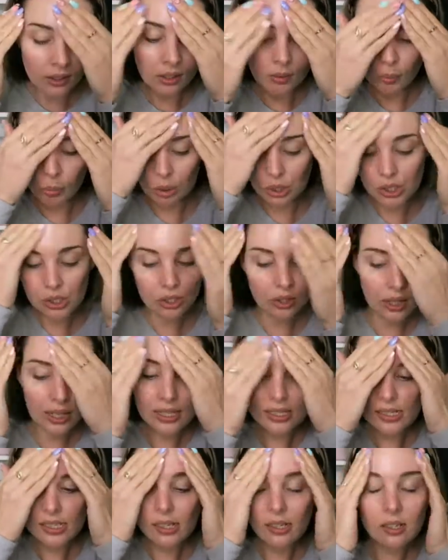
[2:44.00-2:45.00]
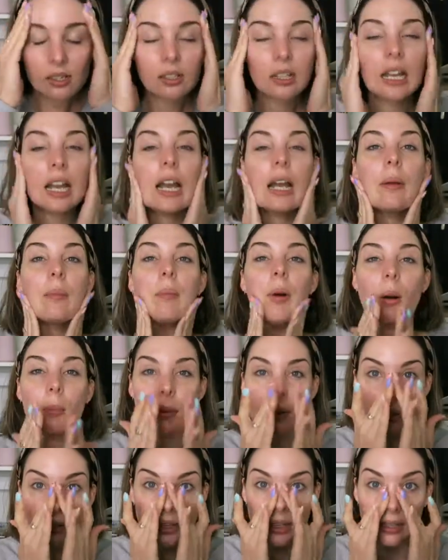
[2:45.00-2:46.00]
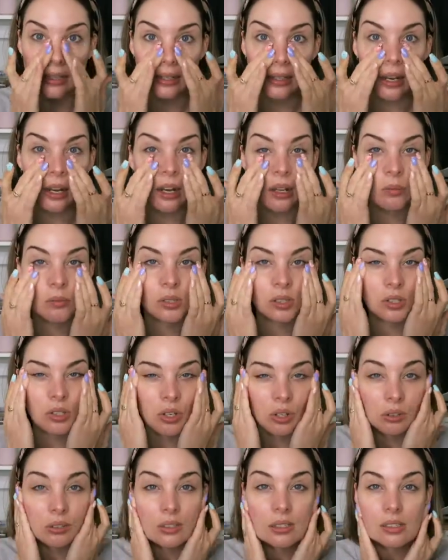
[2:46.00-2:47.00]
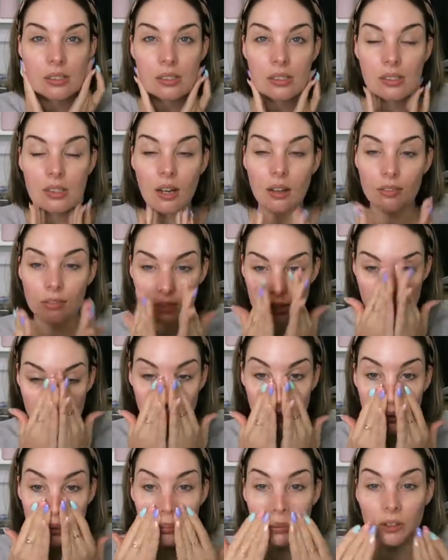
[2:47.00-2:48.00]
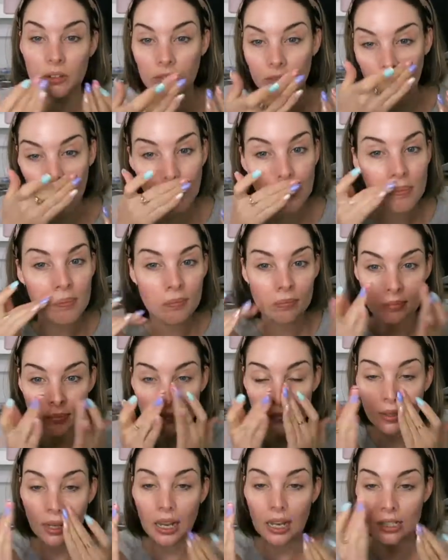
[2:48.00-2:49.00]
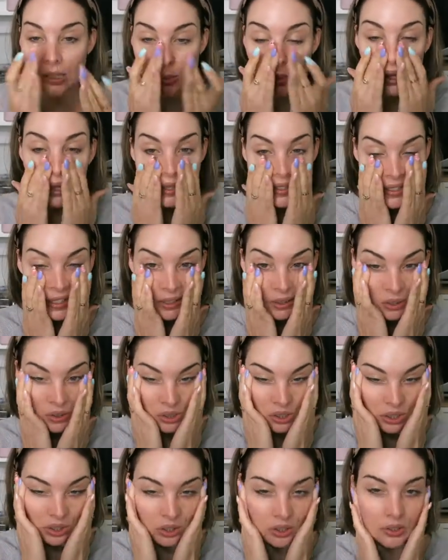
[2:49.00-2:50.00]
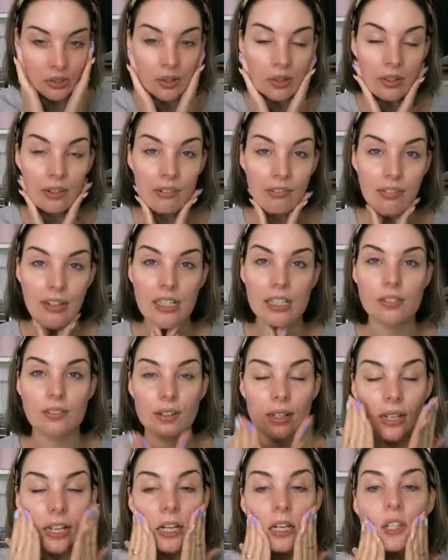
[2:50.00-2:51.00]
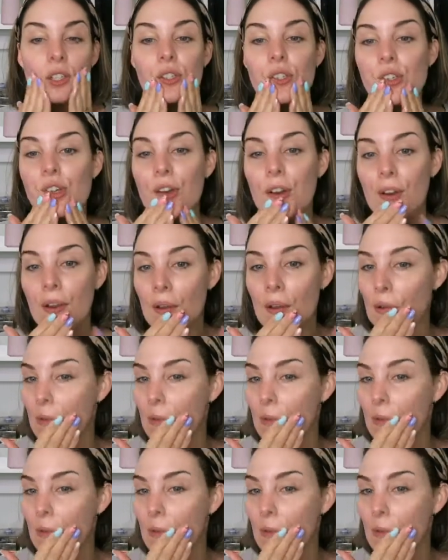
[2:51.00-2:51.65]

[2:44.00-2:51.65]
moisturizer and pop it on like the arms and shoulders and stuff, and it's really beautiful. As well as I also use it on the face for clients too.